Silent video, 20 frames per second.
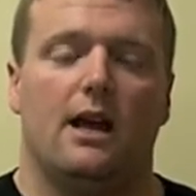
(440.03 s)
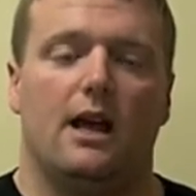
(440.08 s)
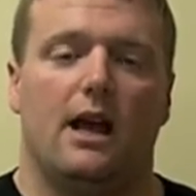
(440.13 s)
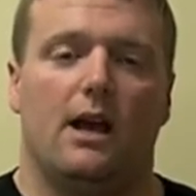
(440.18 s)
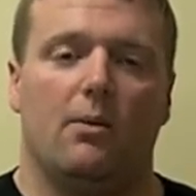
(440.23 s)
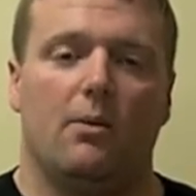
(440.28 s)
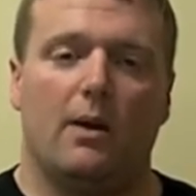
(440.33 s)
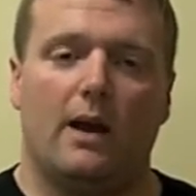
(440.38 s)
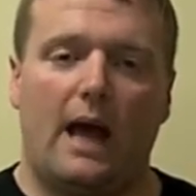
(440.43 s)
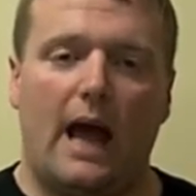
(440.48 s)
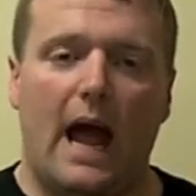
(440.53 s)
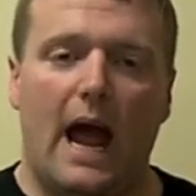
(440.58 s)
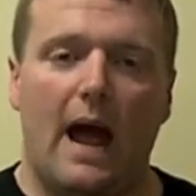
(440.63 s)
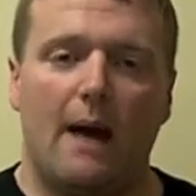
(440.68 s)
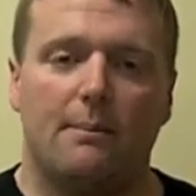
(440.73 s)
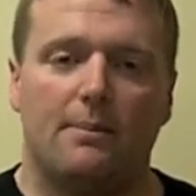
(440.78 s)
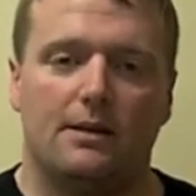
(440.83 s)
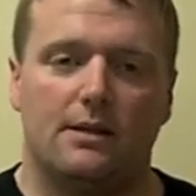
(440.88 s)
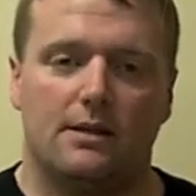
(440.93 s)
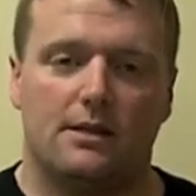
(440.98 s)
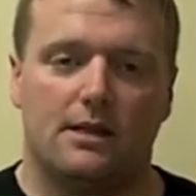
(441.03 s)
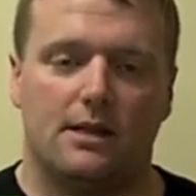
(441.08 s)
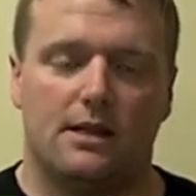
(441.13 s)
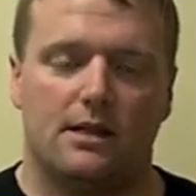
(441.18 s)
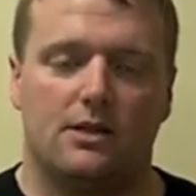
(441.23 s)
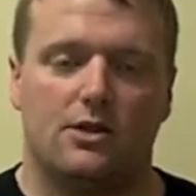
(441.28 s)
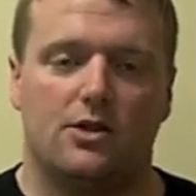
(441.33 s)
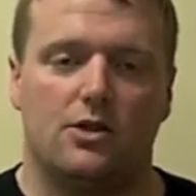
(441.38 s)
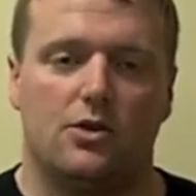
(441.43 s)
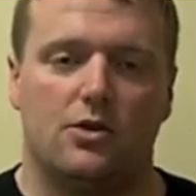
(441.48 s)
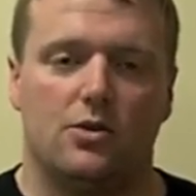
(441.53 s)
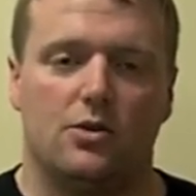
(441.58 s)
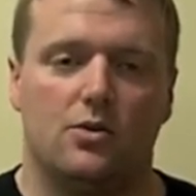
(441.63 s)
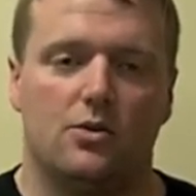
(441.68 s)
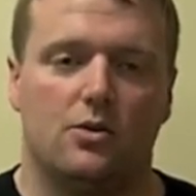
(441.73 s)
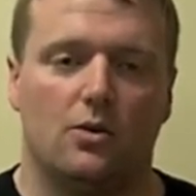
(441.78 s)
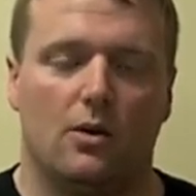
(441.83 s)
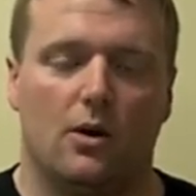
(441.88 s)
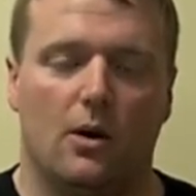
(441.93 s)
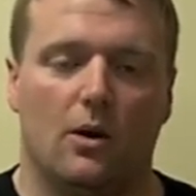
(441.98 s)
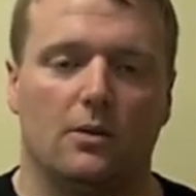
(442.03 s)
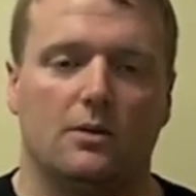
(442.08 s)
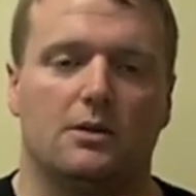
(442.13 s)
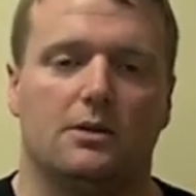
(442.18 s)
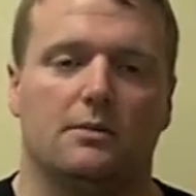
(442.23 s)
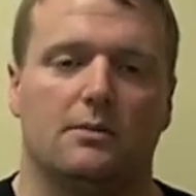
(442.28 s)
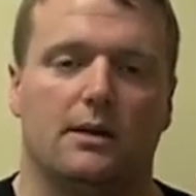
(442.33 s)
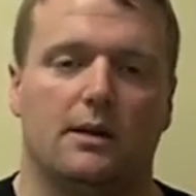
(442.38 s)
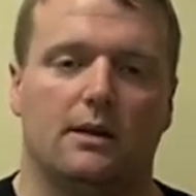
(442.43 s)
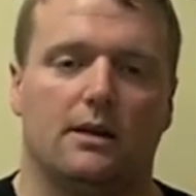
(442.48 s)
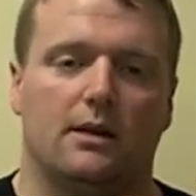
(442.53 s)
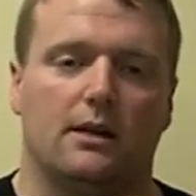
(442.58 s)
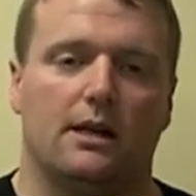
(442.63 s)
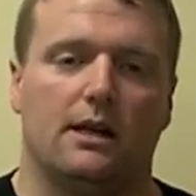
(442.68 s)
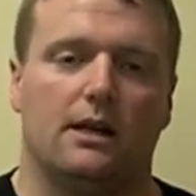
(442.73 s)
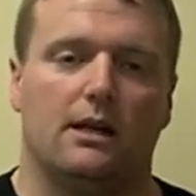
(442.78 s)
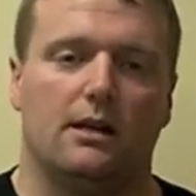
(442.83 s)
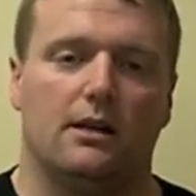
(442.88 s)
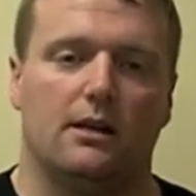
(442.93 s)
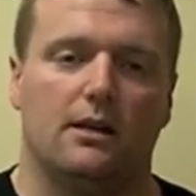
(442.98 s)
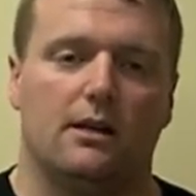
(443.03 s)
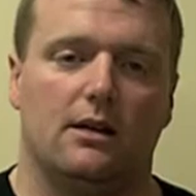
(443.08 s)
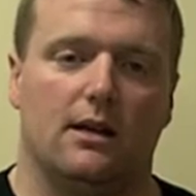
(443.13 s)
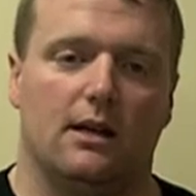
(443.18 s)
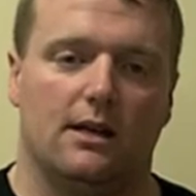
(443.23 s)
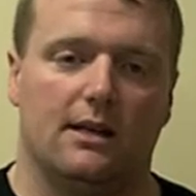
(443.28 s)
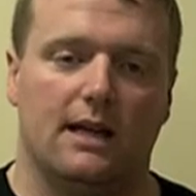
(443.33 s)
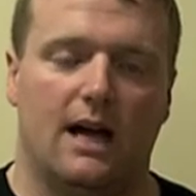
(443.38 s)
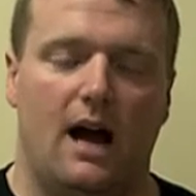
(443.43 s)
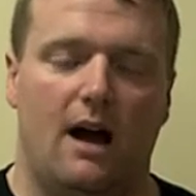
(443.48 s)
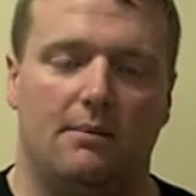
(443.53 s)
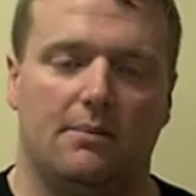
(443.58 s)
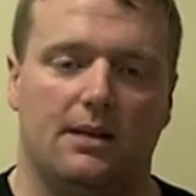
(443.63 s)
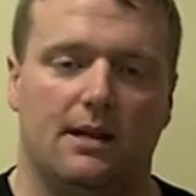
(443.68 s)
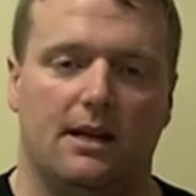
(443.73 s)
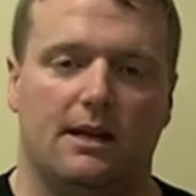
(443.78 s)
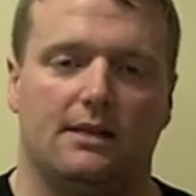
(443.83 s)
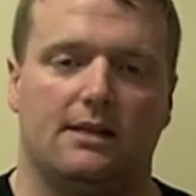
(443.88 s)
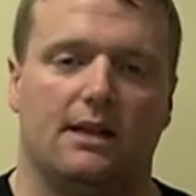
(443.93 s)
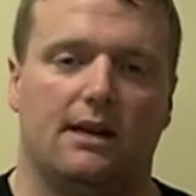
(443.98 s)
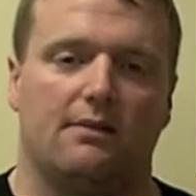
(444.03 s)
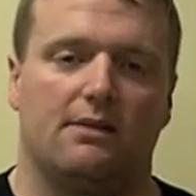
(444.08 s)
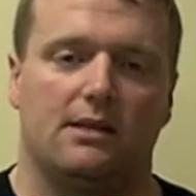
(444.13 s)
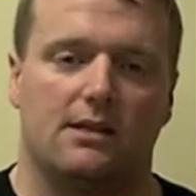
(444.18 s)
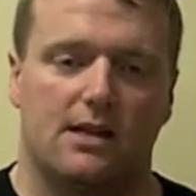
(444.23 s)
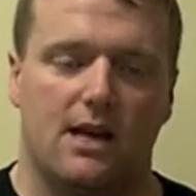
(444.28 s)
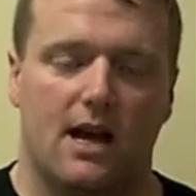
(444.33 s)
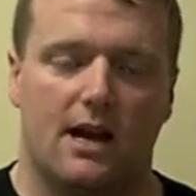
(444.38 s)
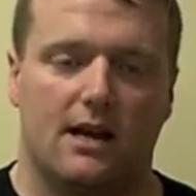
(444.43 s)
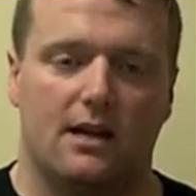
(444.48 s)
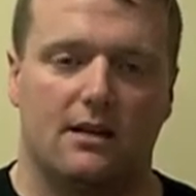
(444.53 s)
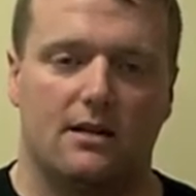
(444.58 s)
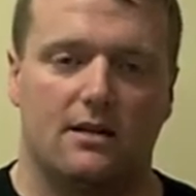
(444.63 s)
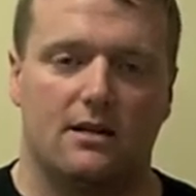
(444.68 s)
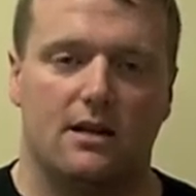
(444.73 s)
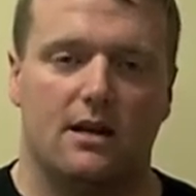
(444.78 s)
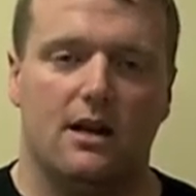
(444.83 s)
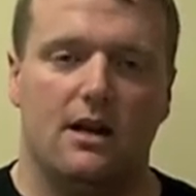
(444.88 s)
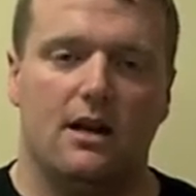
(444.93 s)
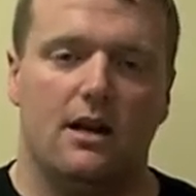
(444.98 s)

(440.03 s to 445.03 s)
and what happens is you ultimately adapt to that 7 seconds.